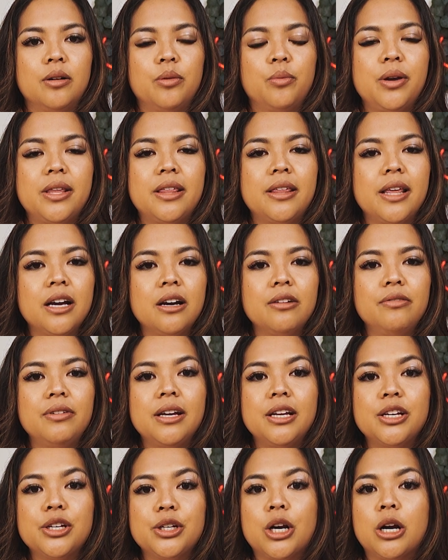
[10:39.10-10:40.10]
we think of
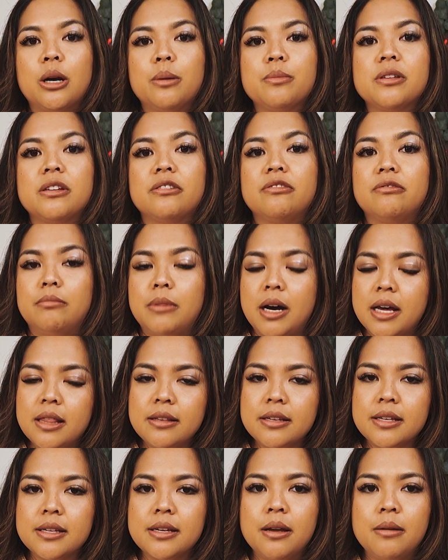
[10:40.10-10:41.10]
it in terms of
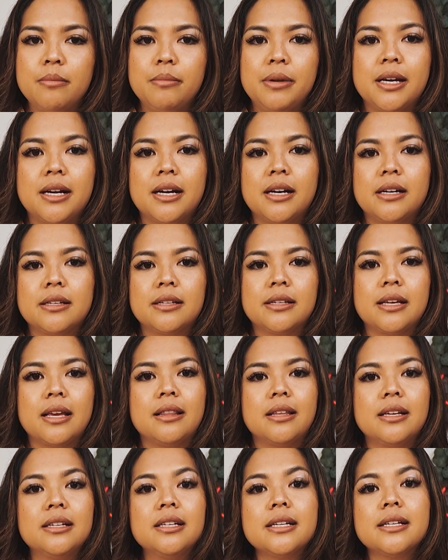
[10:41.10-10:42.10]
months because
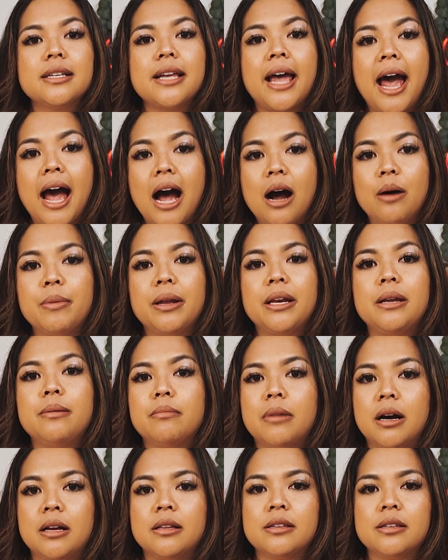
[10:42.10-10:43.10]
this is how many
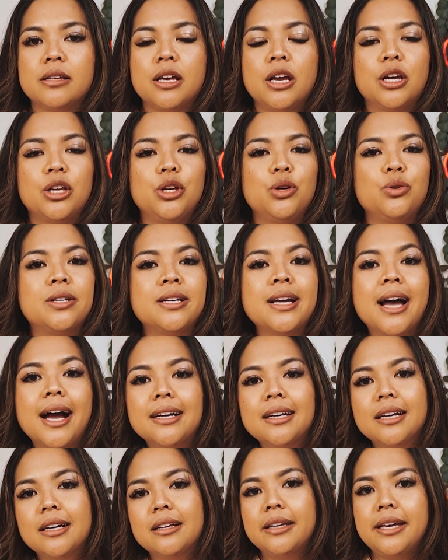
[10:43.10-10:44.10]
months you
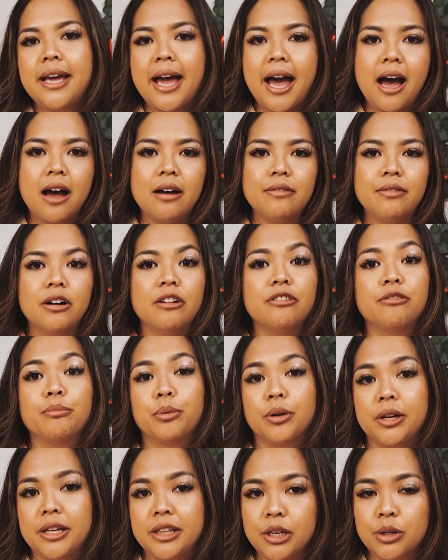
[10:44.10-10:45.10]
technically have of
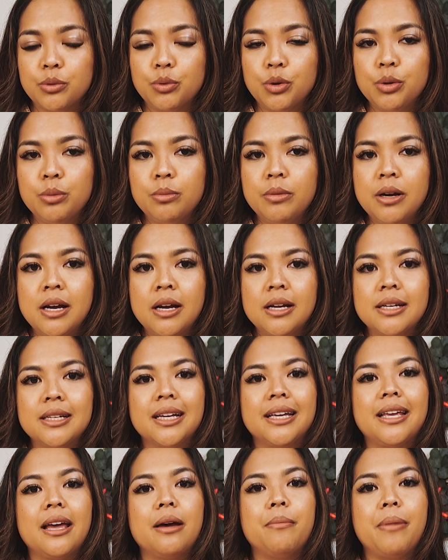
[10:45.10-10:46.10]
breathing room
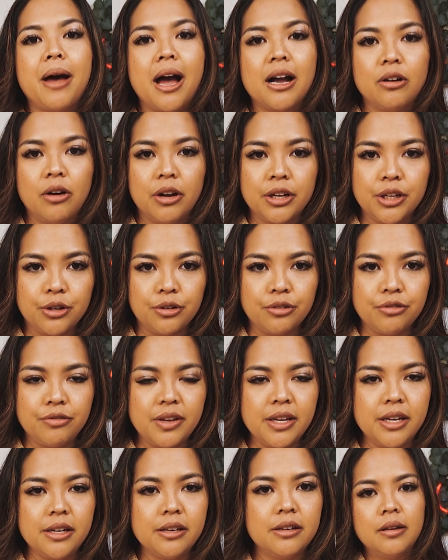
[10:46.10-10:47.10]
to get back on your
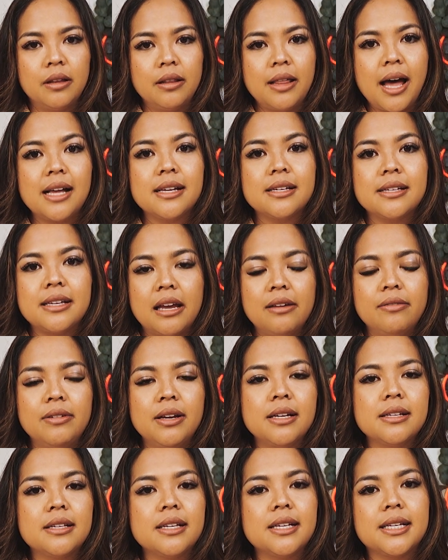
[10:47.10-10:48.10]
feet. That
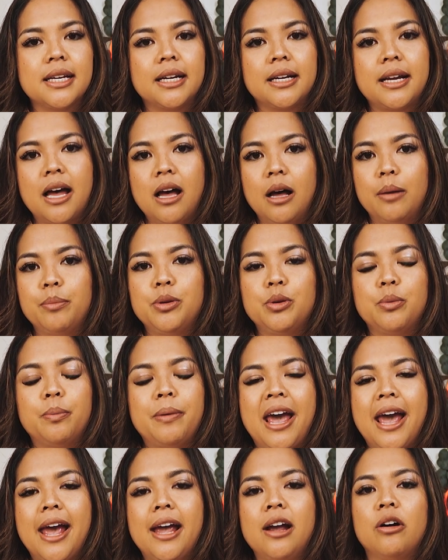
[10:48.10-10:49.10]
savings is going to help you
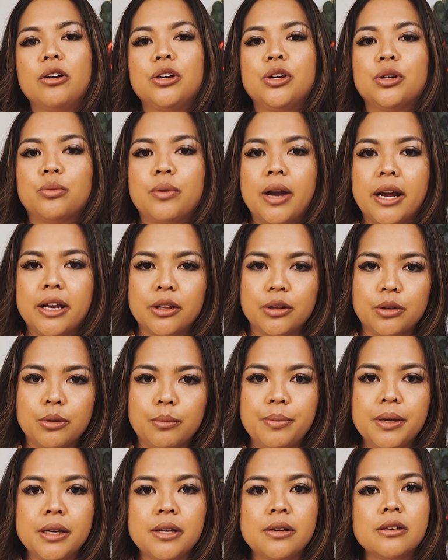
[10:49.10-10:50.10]
pay all your regular
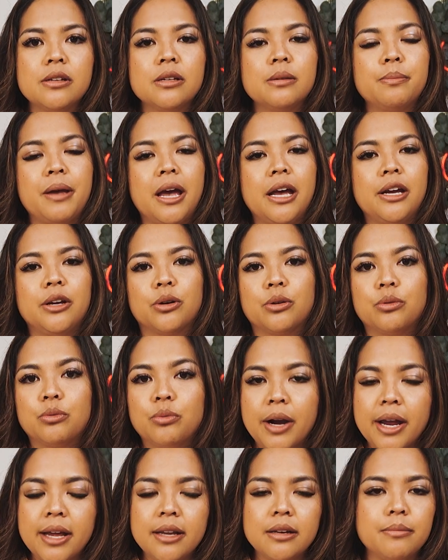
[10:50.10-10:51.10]
bills, pay your
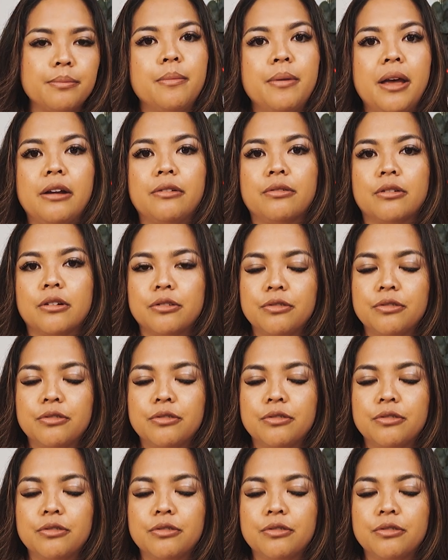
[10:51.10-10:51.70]
rent, pay for